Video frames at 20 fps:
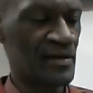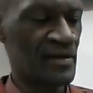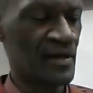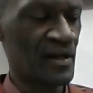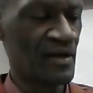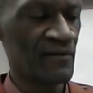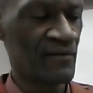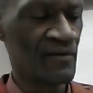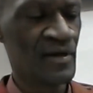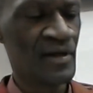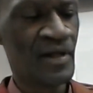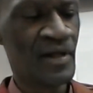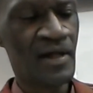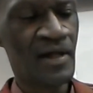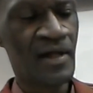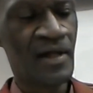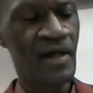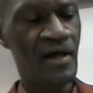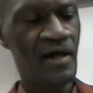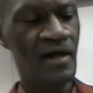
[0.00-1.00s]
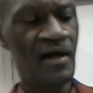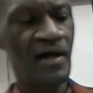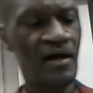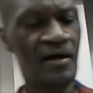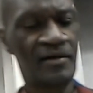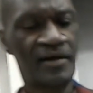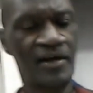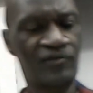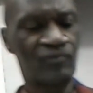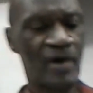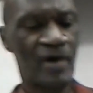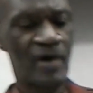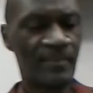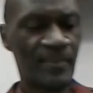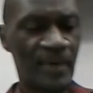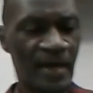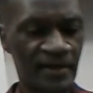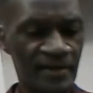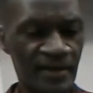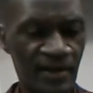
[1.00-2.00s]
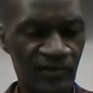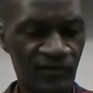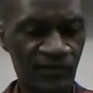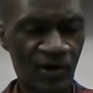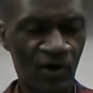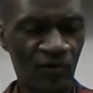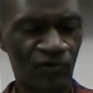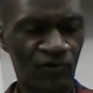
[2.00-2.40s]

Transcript: deliver. Uh, that's why I make these notes.